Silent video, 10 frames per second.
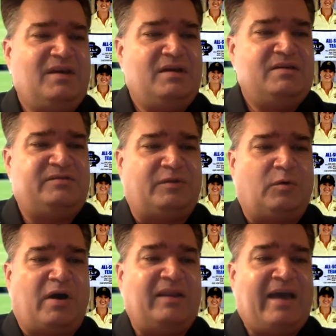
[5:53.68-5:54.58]
So
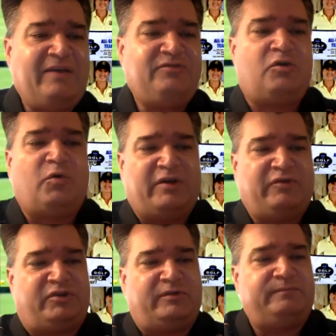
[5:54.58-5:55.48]
our last
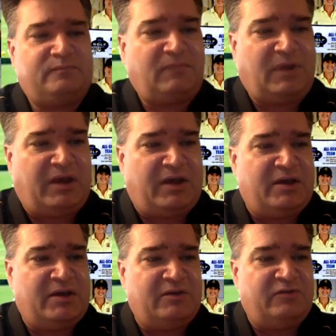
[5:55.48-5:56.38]
question
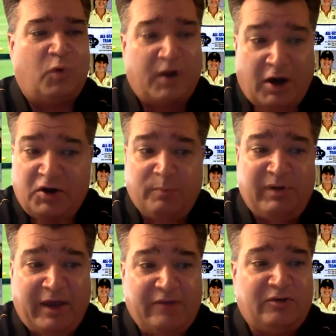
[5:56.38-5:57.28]
is, what are your
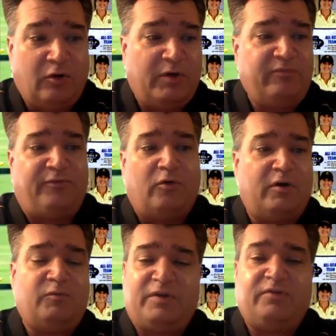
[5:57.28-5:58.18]
plans going
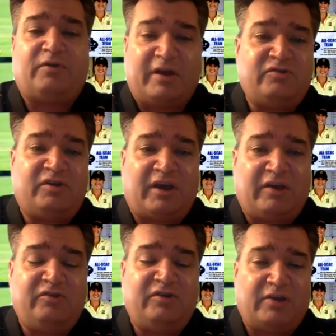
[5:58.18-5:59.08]
forward with your
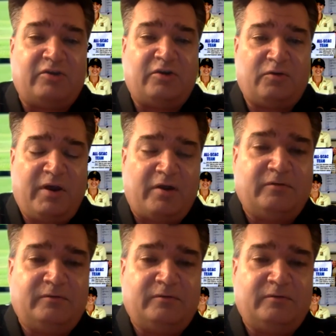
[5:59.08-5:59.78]
education and your career?